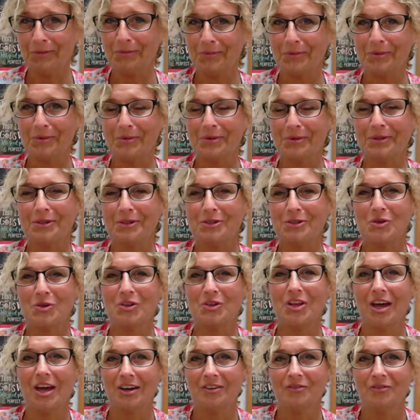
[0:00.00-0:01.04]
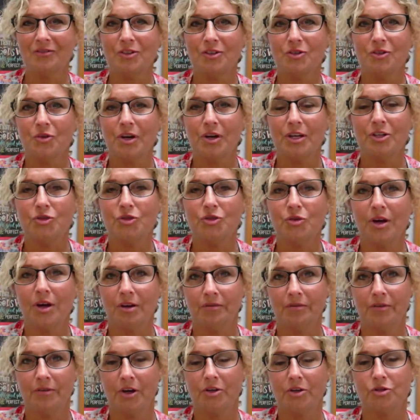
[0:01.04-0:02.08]
We really do a lot in fifth grade to try to
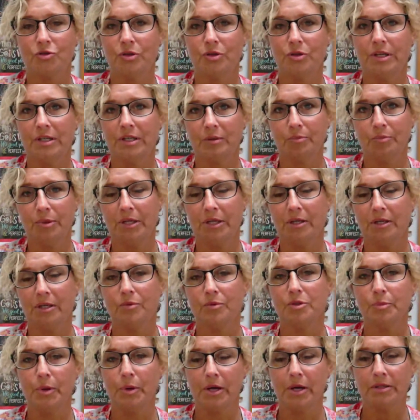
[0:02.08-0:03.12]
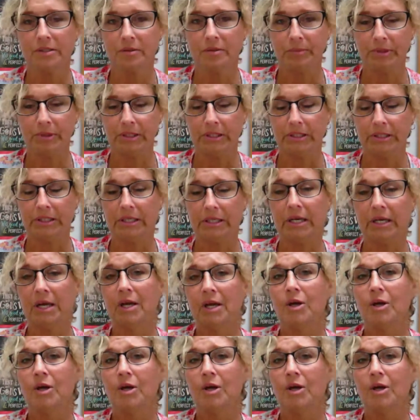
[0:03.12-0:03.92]
foster independent responsibility.